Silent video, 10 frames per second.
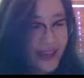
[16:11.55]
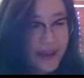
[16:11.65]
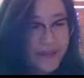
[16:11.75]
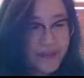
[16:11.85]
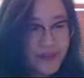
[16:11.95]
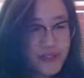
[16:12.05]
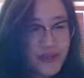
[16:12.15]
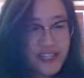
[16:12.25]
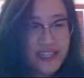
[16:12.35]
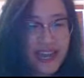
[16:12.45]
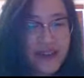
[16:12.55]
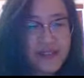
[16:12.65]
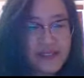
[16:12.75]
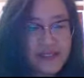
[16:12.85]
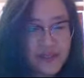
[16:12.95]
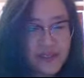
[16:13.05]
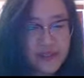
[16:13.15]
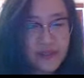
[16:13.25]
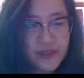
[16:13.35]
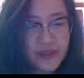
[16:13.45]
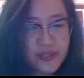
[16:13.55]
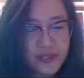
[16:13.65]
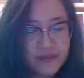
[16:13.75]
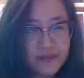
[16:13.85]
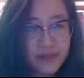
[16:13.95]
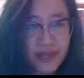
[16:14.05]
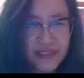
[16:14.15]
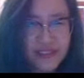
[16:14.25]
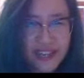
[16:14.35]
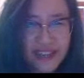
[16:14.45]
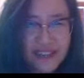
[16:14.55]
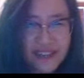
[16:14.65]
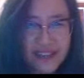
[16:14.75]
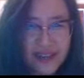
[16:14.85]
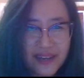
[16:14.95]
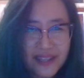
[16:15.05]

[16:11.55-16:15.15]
You do actually have a series called Perth Science, is that right?